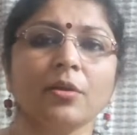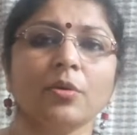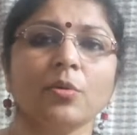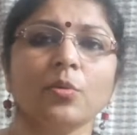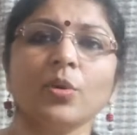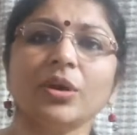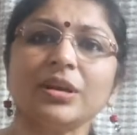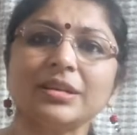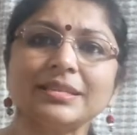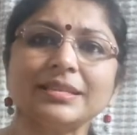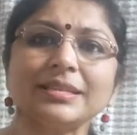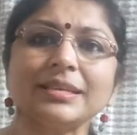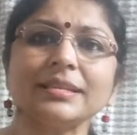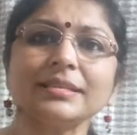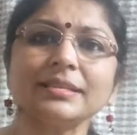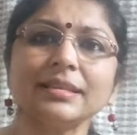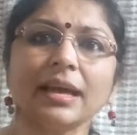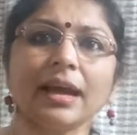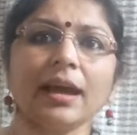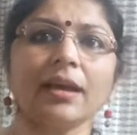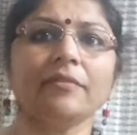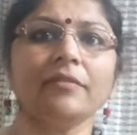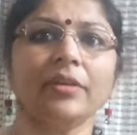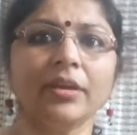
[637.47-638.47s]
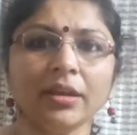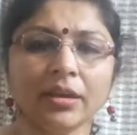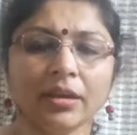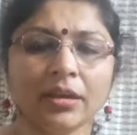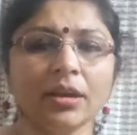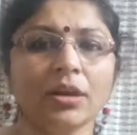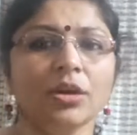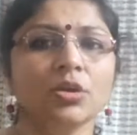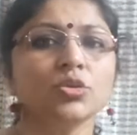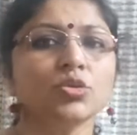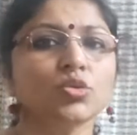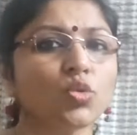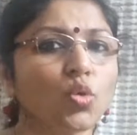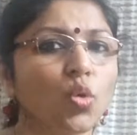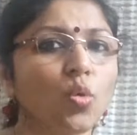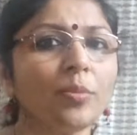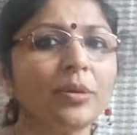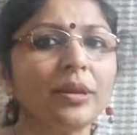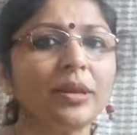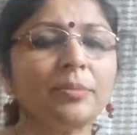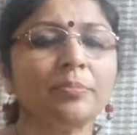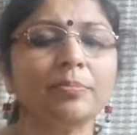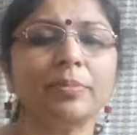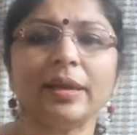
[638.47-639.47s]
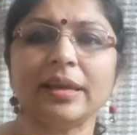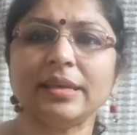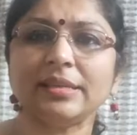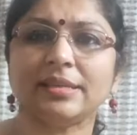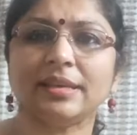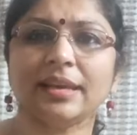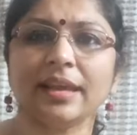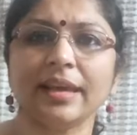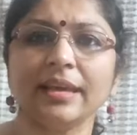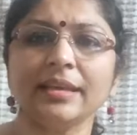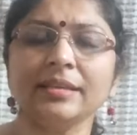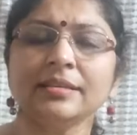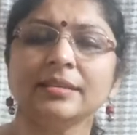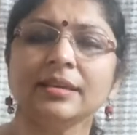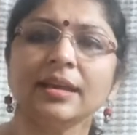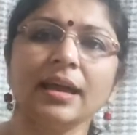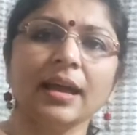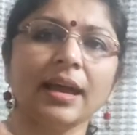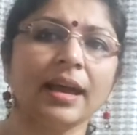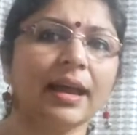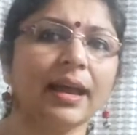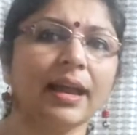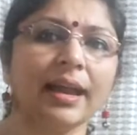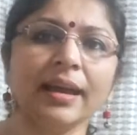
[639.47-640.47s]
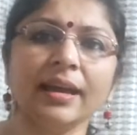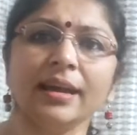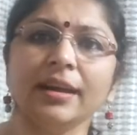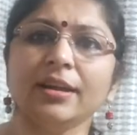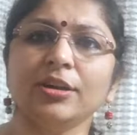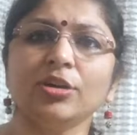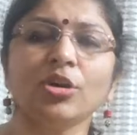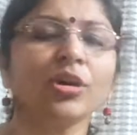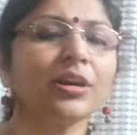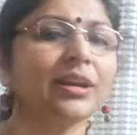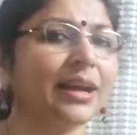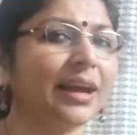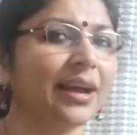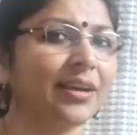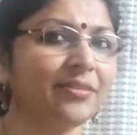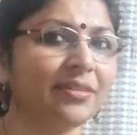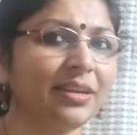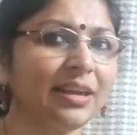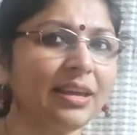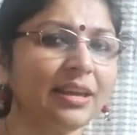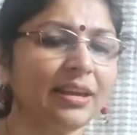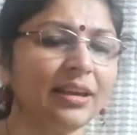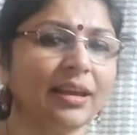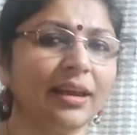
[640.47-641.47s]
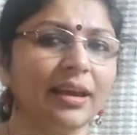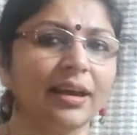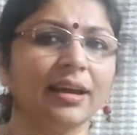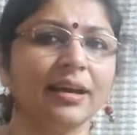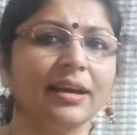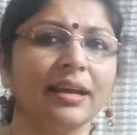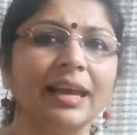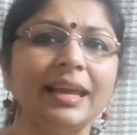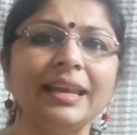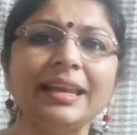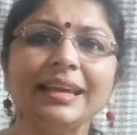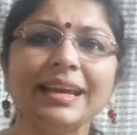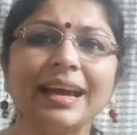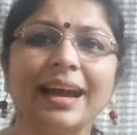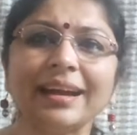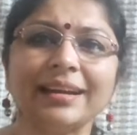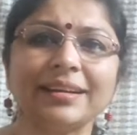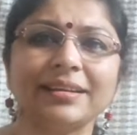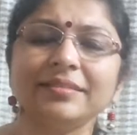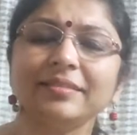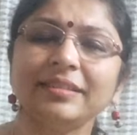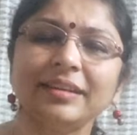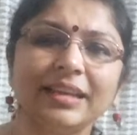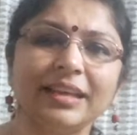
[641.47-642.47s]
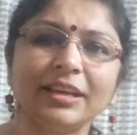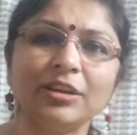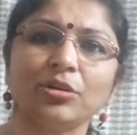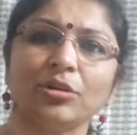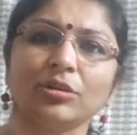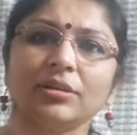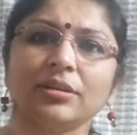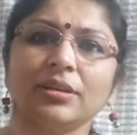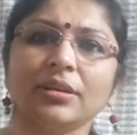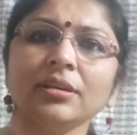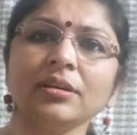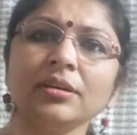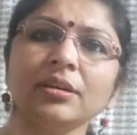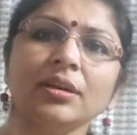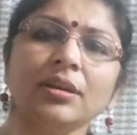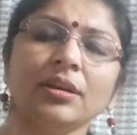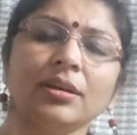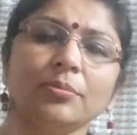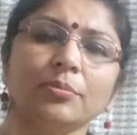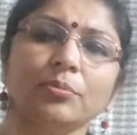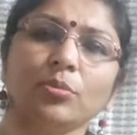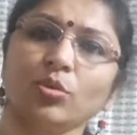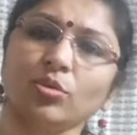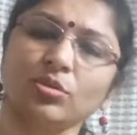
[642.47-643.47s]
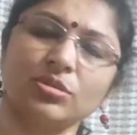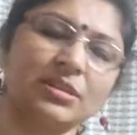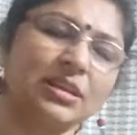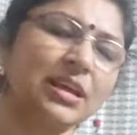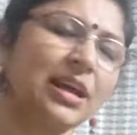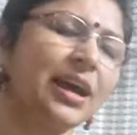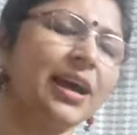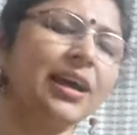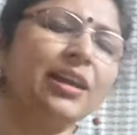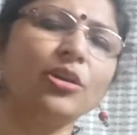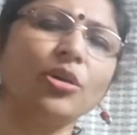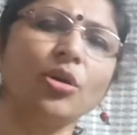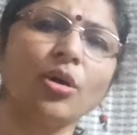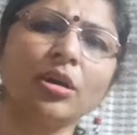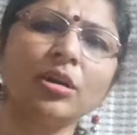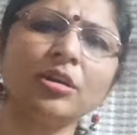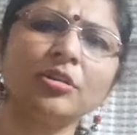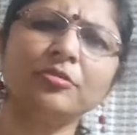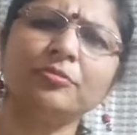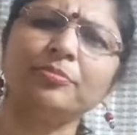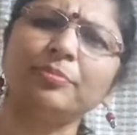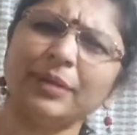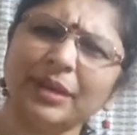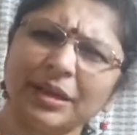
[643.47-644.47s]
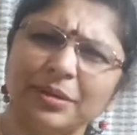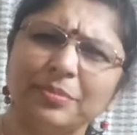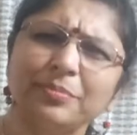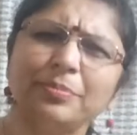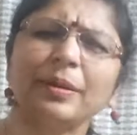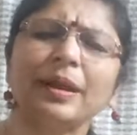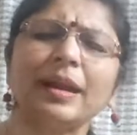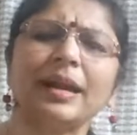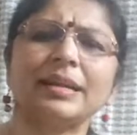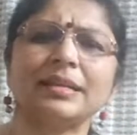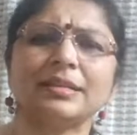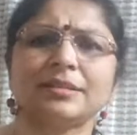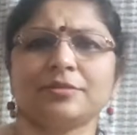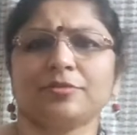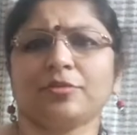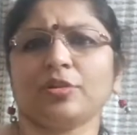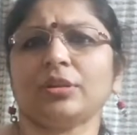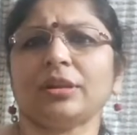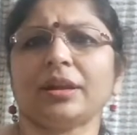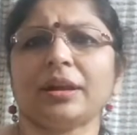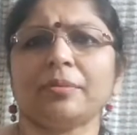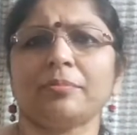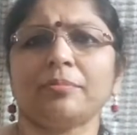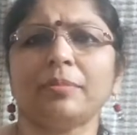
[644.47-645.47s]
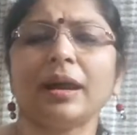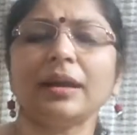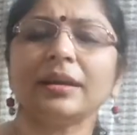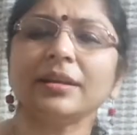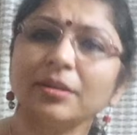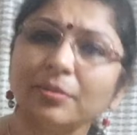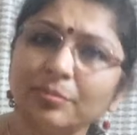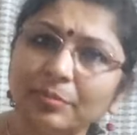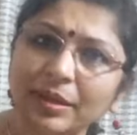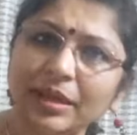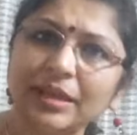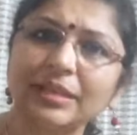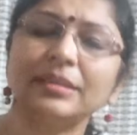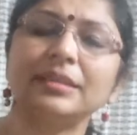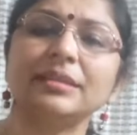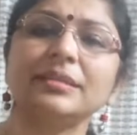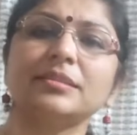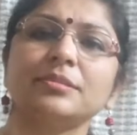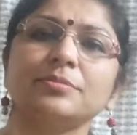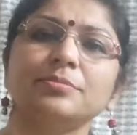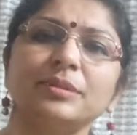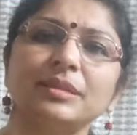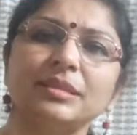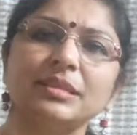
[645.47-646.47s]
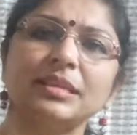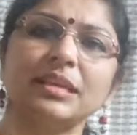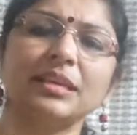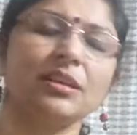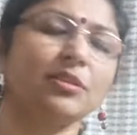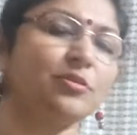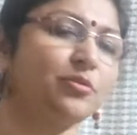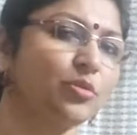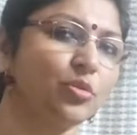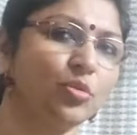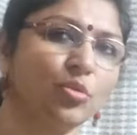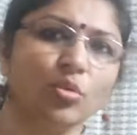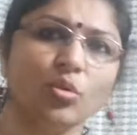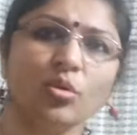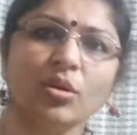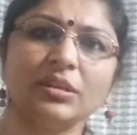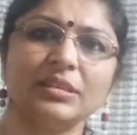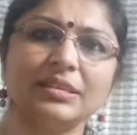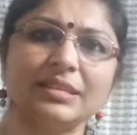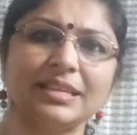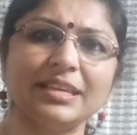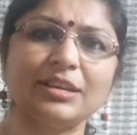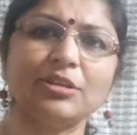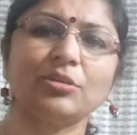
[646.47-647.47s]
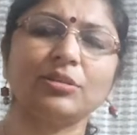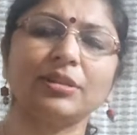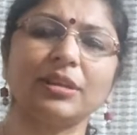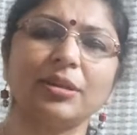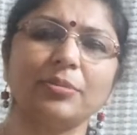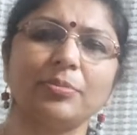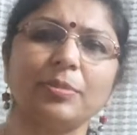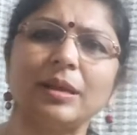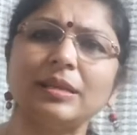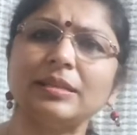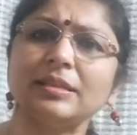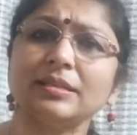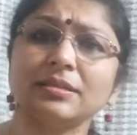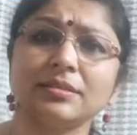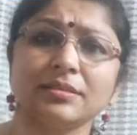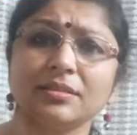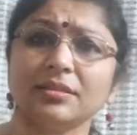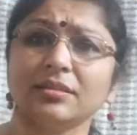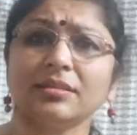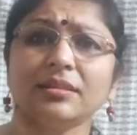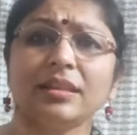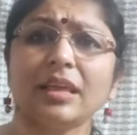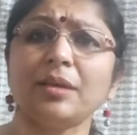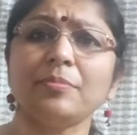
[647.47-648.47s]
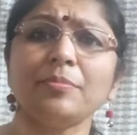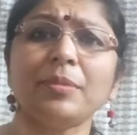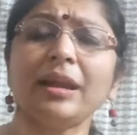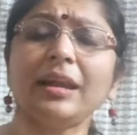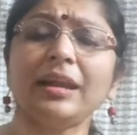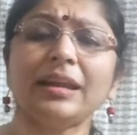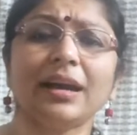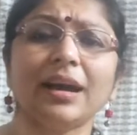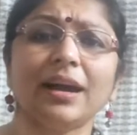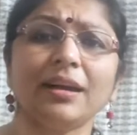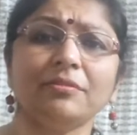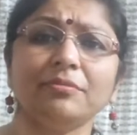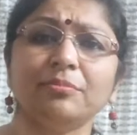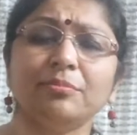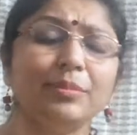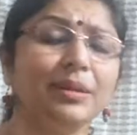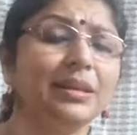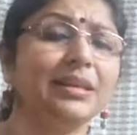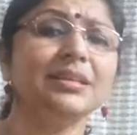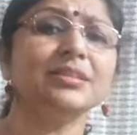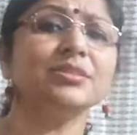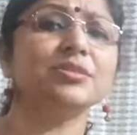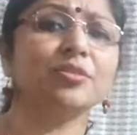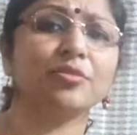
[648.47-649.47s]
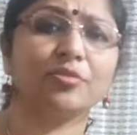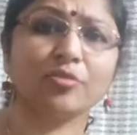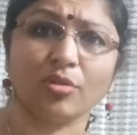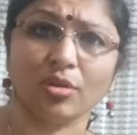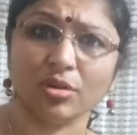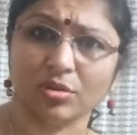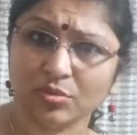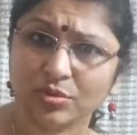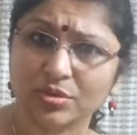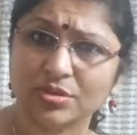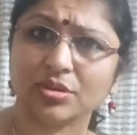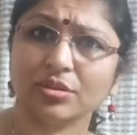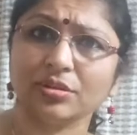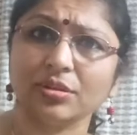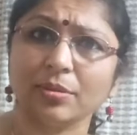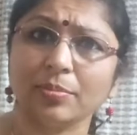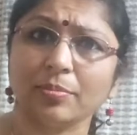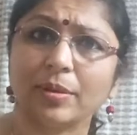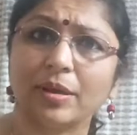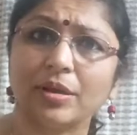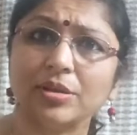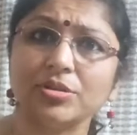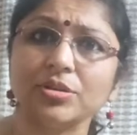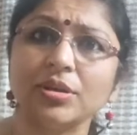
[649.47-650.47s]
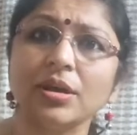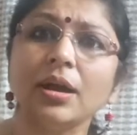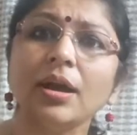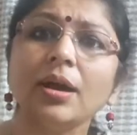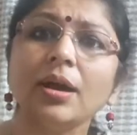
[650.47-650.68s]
versus having so many page likes and not having any activity on the post. A lot of big brands, for that matter, make this mistake. If you go and see on their pages, they might have millions of followers on their page,